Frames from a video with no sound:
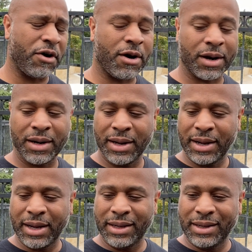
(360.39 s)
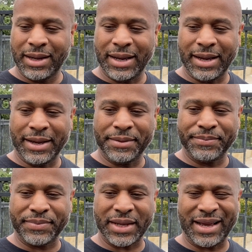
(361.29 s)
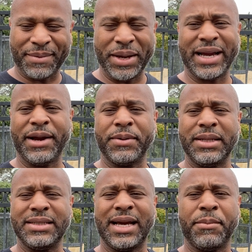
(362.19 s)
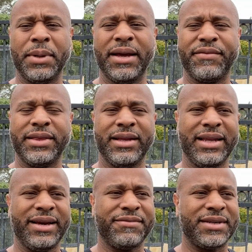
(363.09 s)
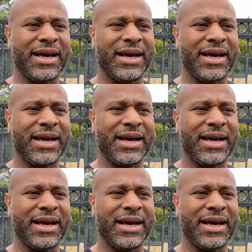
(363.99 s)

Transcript: far, um I mean, I can't really say I'm loving the lift.